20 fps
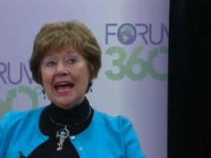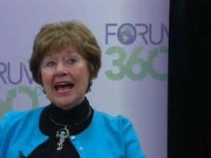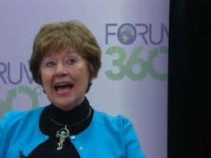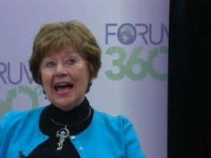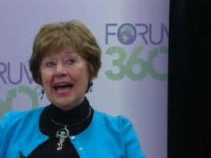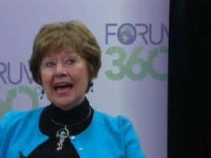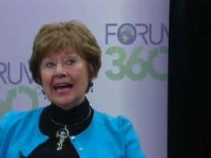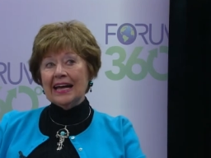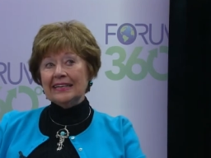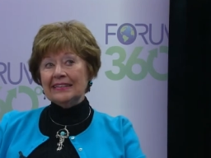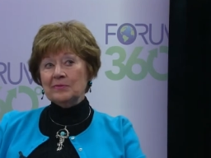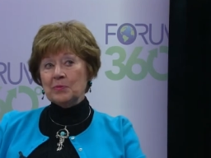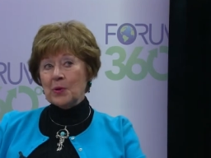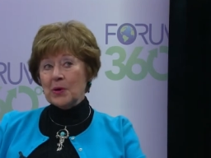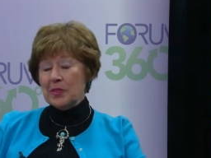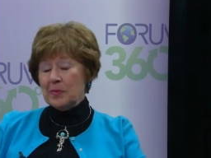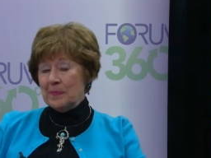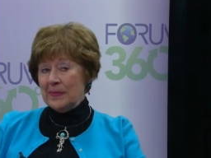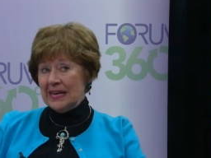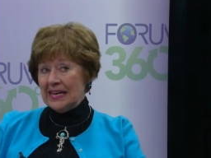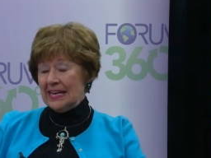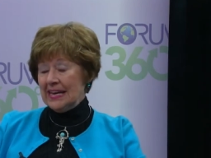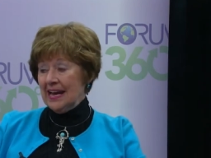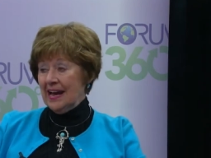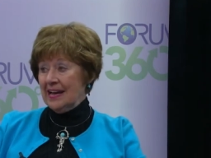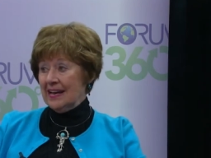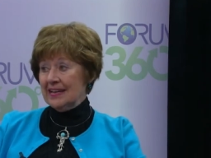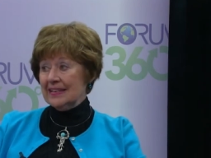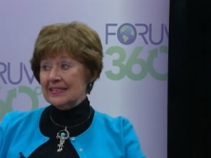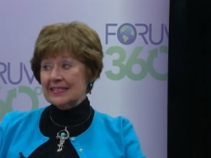And with me
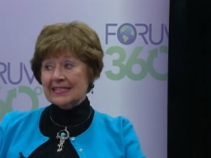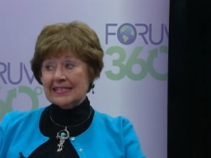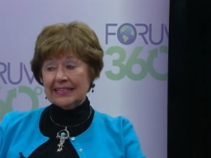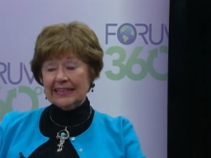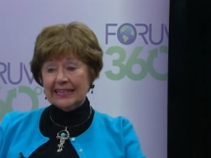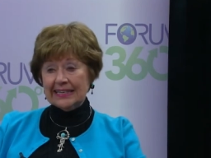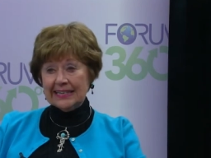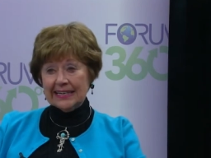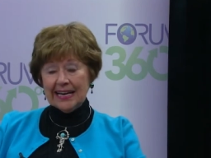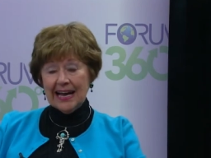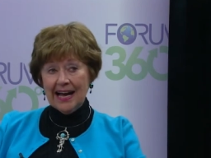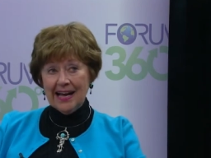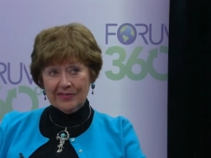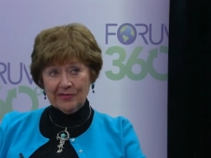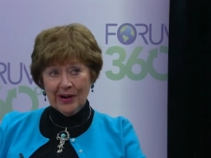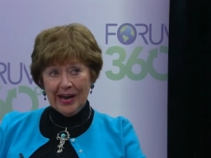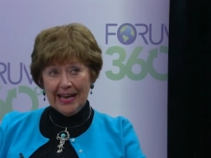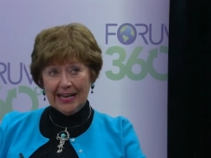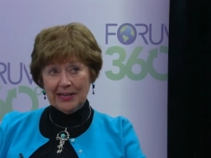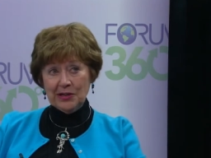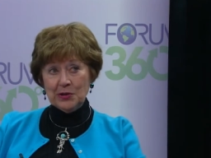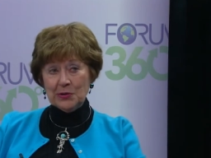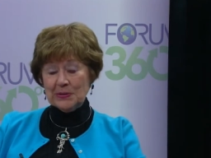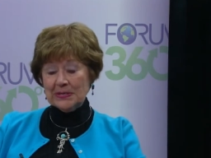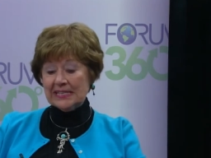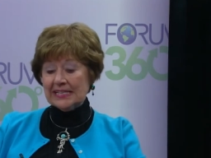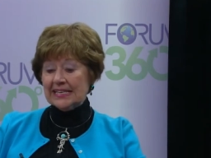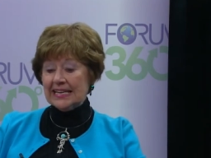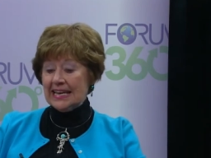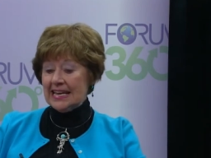is Linda Conrad, who's
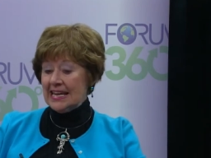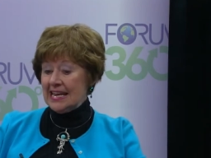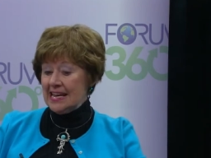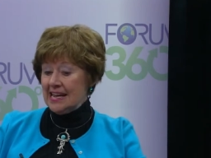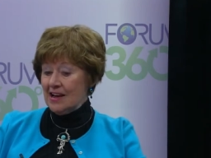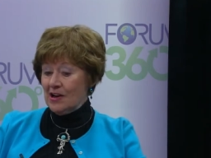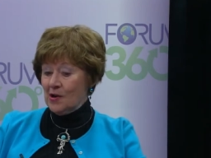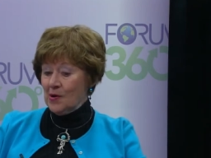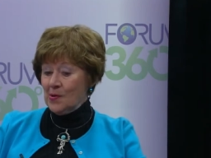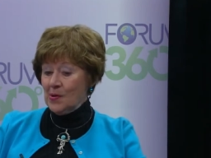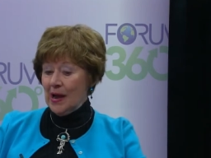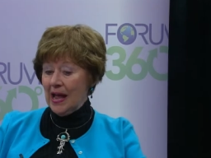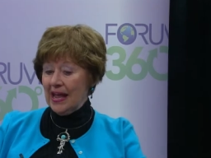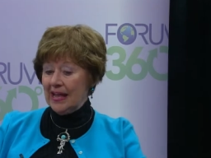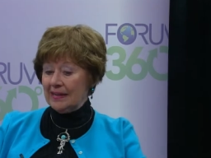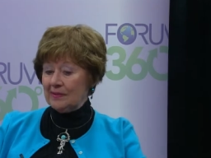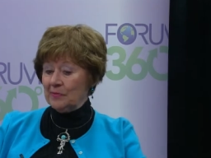C E O and